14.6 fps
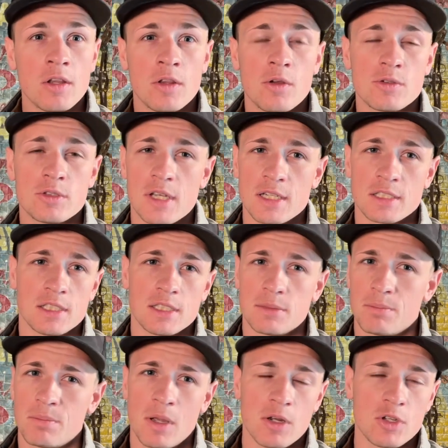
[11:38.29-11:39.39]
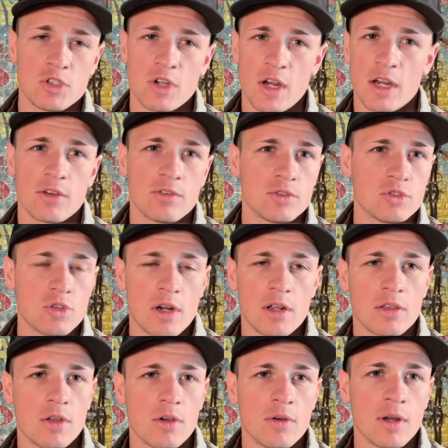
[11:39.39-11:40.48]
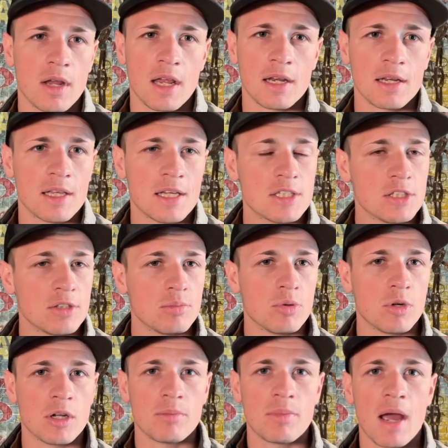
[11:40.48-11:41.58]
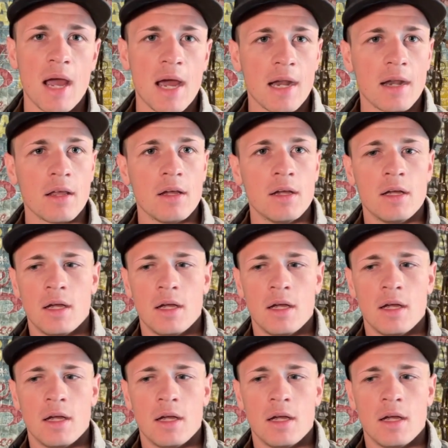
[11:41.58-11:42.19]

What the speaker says: those things just penetrate straight through and get you pretty bad.